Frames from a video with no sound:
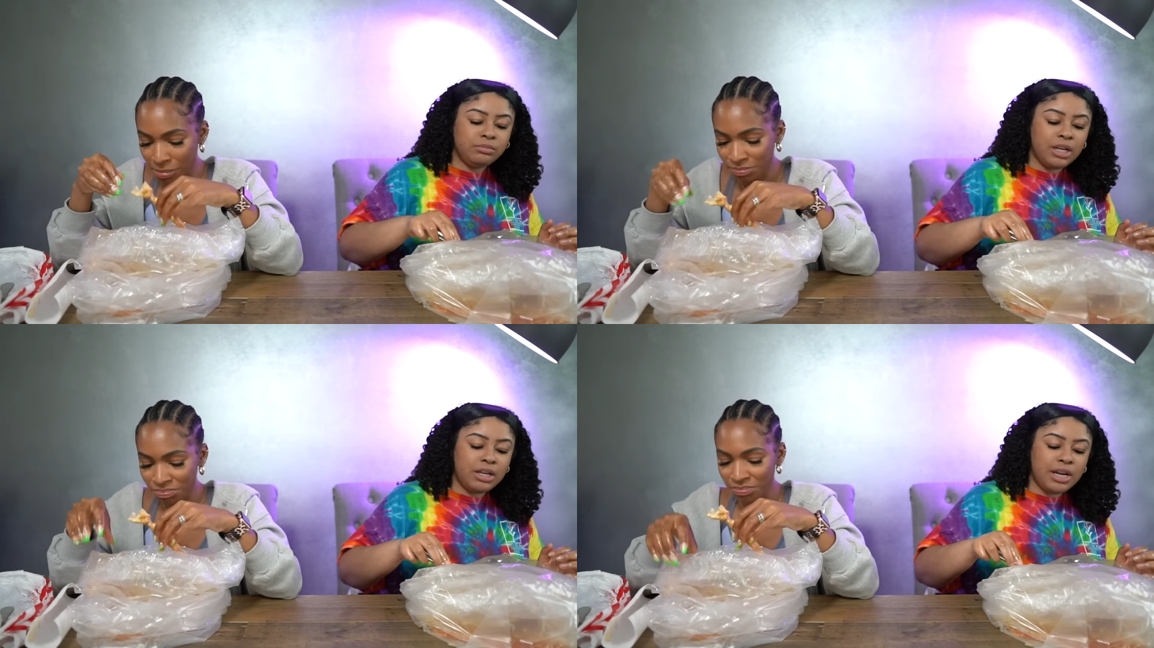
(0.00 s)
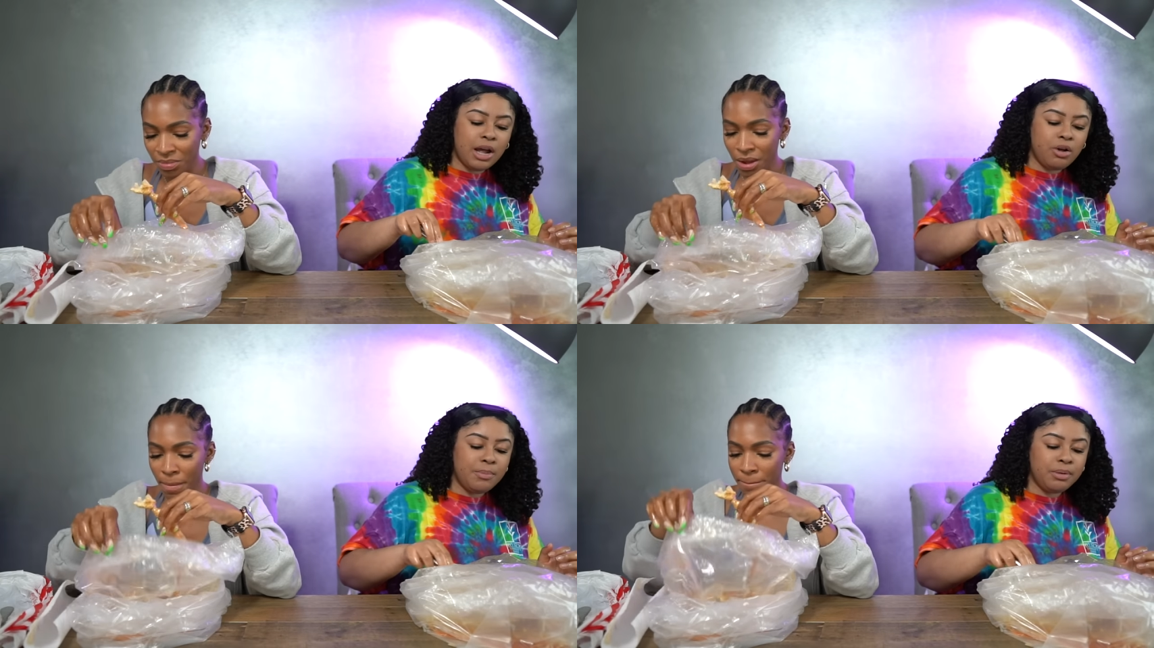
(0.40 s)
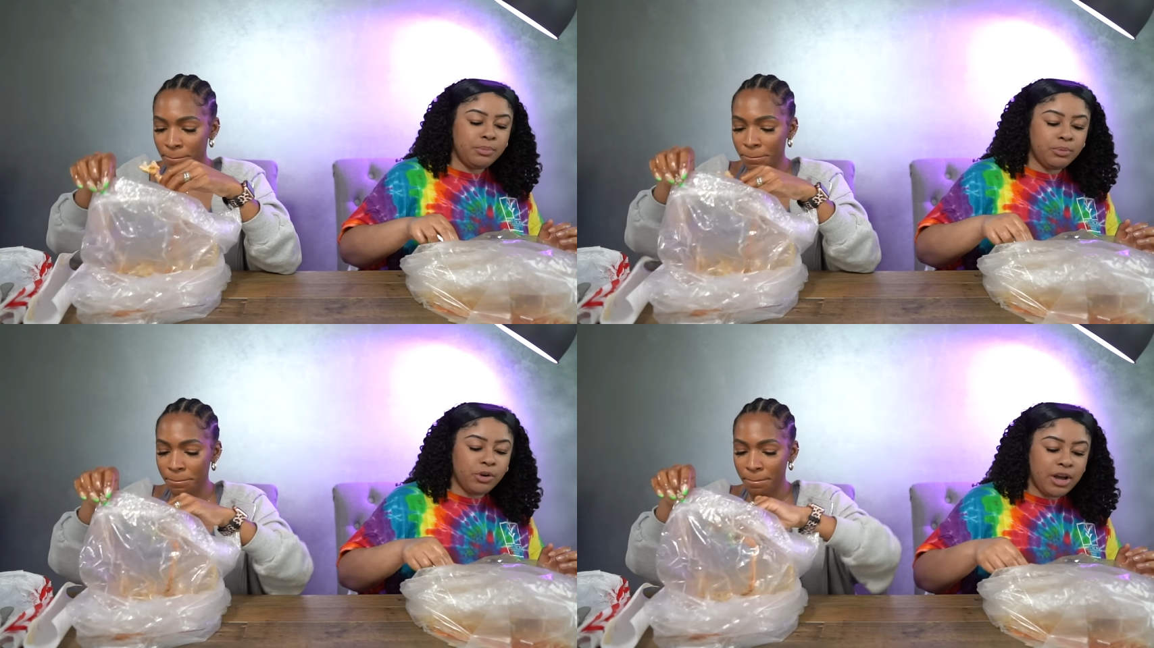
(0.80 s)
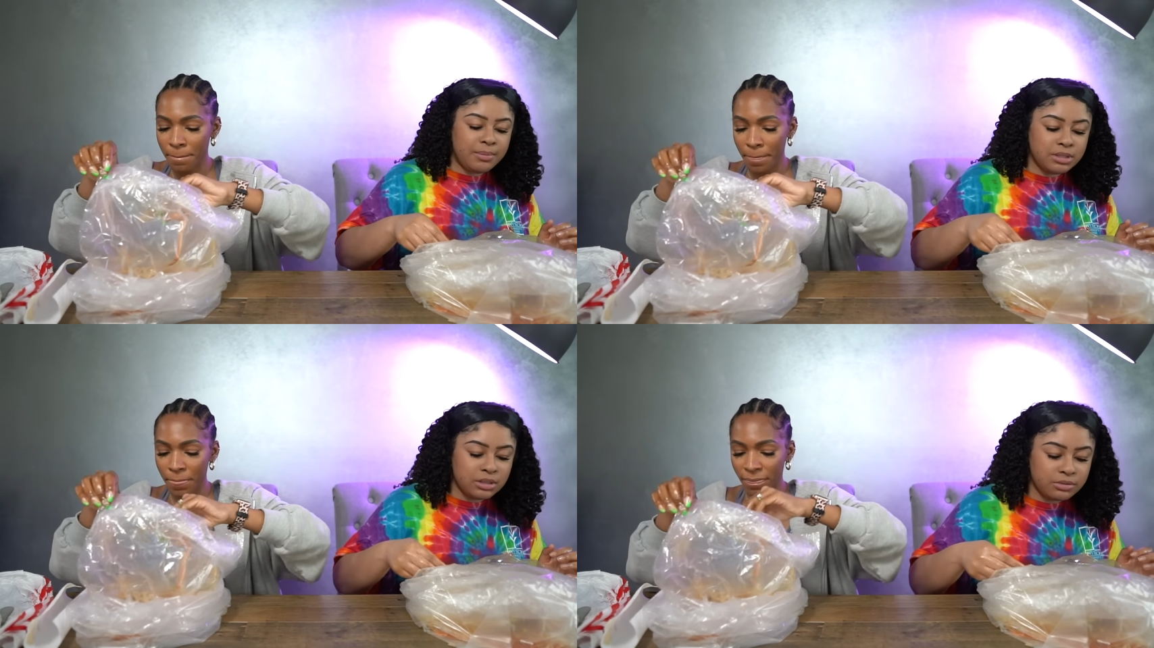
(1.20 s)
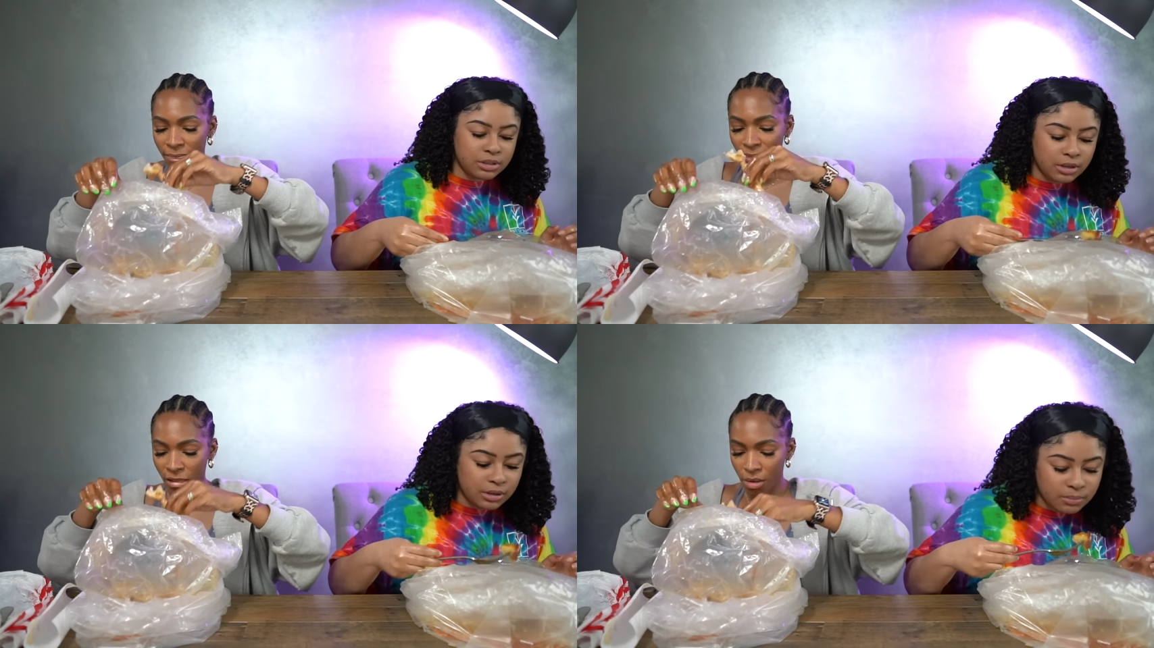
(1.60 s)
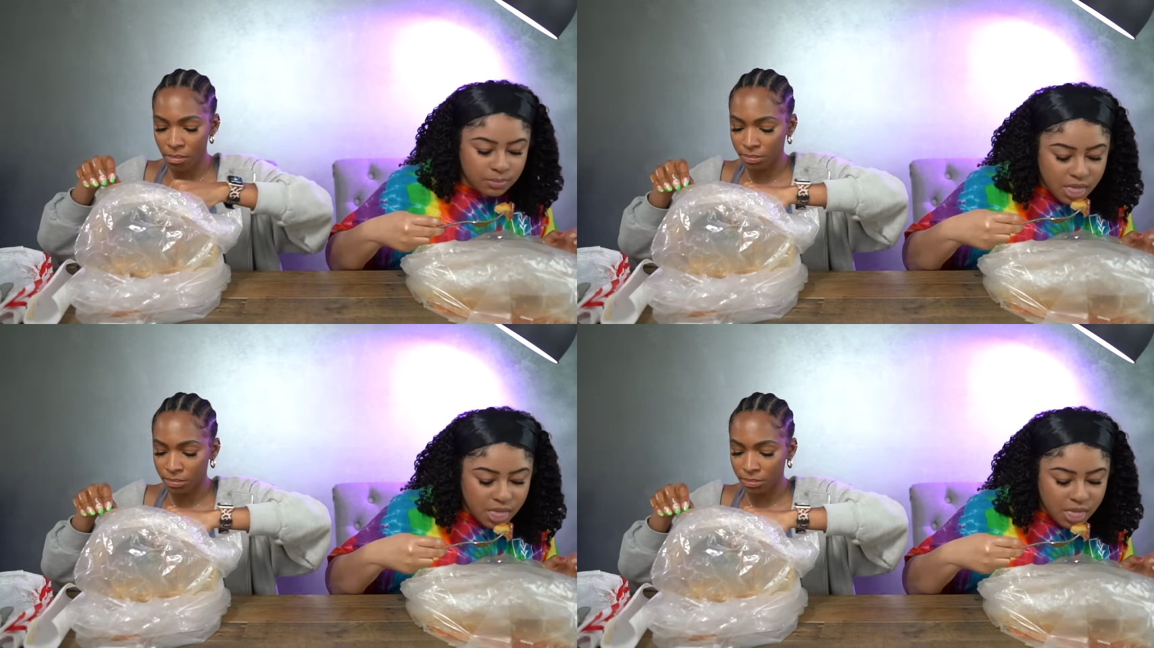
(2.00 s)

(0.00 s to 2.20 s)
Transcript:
Speaker 1: and now I'm like traveling so gone.